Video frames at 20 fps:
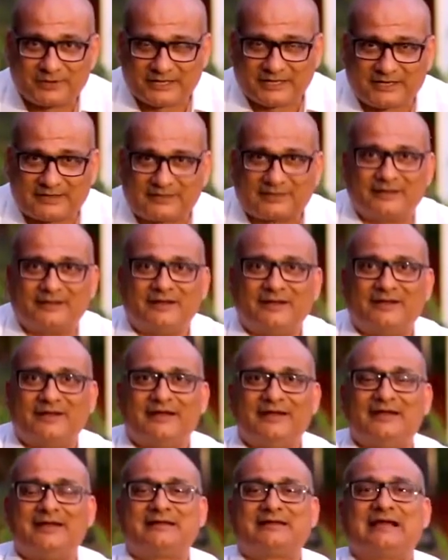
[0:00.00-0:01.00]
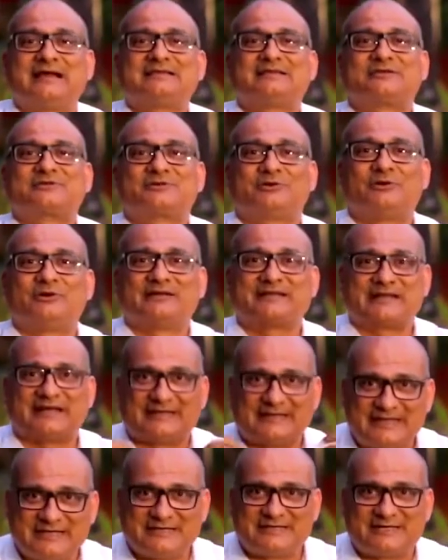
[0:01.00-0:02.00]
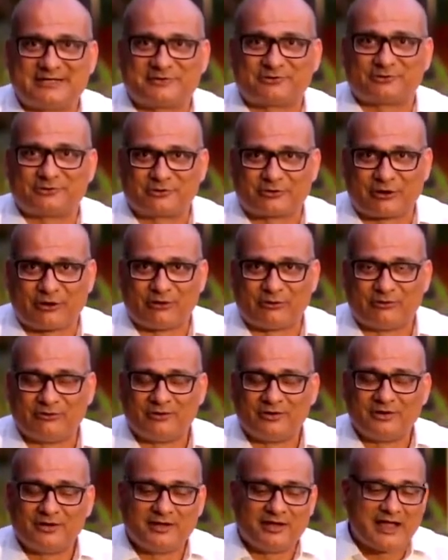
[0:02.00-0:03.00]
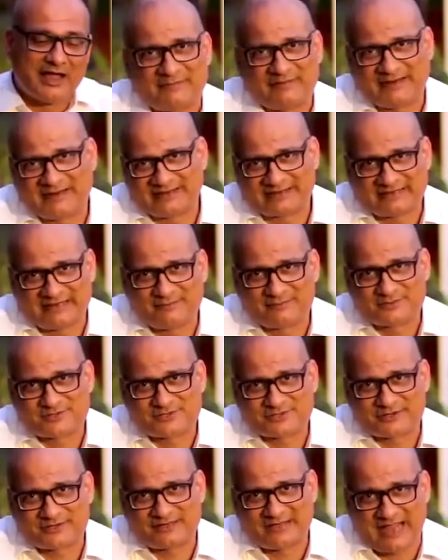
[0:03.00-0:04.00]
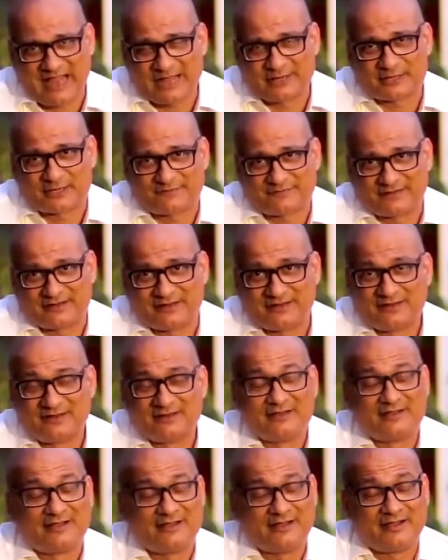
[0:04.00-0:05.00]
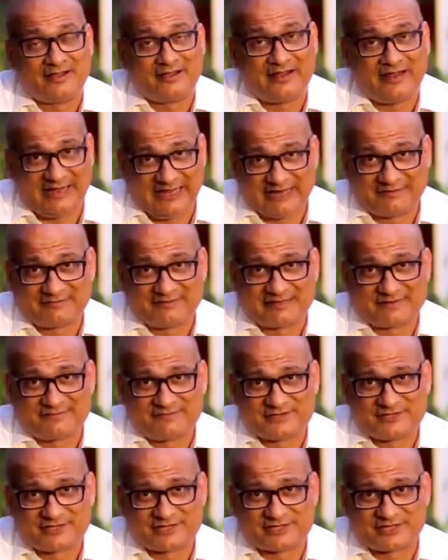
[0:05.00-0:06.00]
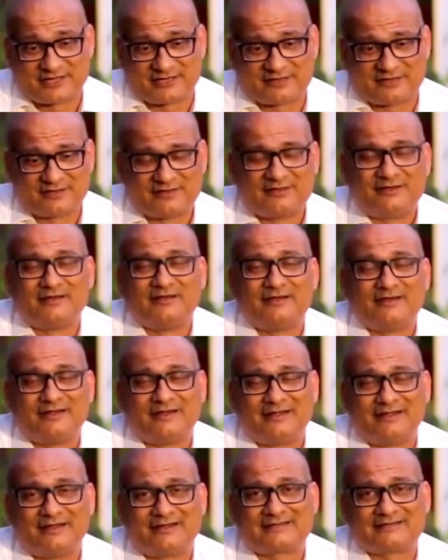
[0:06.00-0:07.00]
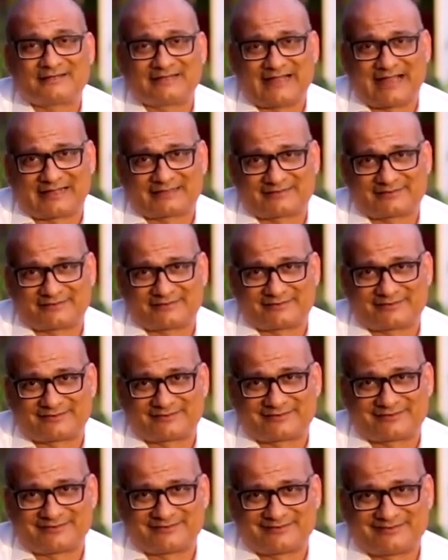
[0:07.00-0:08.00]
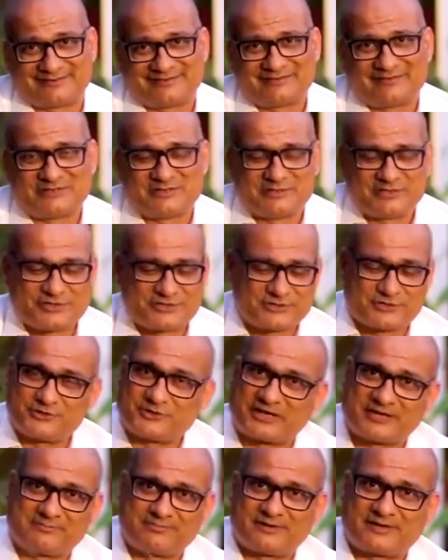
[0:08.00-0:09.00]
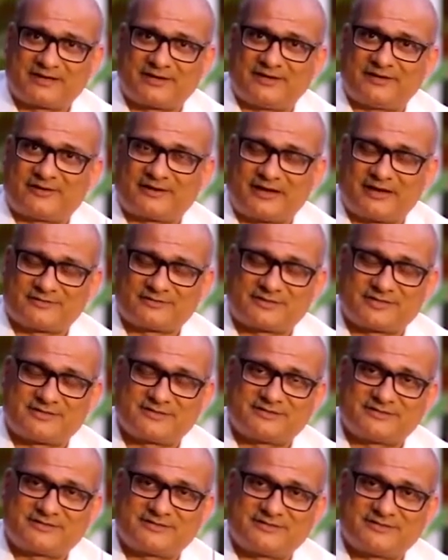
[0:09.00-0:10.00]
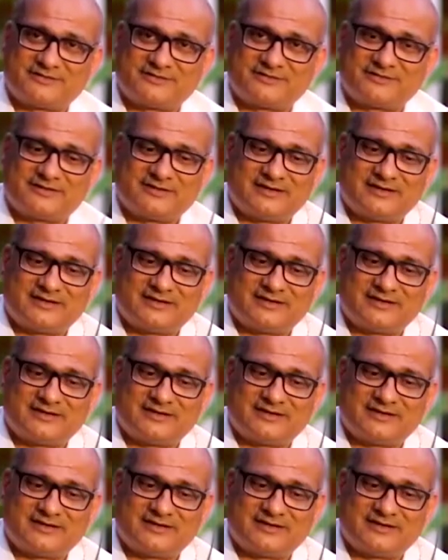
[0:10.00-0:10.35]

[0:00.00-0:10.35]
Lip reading: put it. It has its own tendency to grow. When it comes in the hand of a Ayurvedic physician, it's a nectar. So, you can put in your houses